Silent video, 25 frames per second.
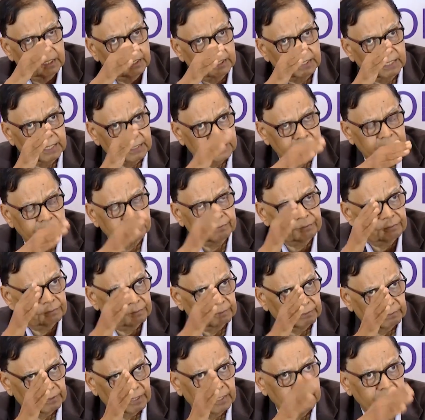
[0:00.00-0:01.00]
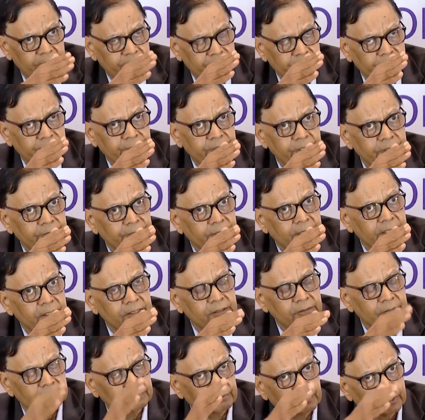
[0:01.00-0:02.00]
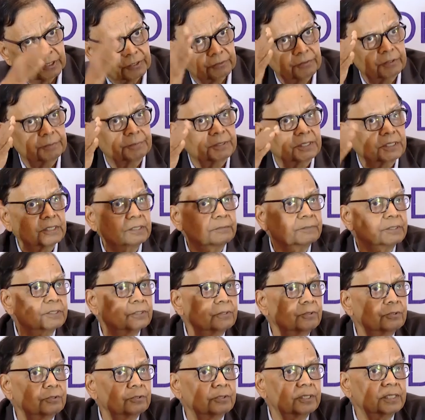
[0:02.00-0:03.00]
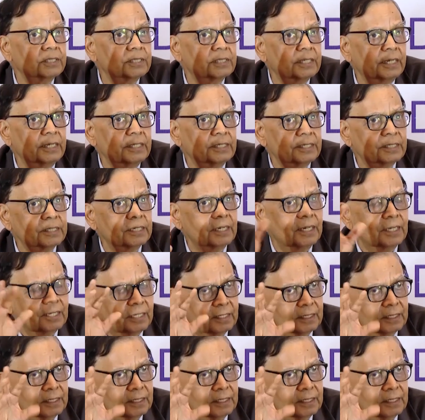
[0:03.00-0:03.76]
let's say under 15th Finance Commission 41% must go to the states,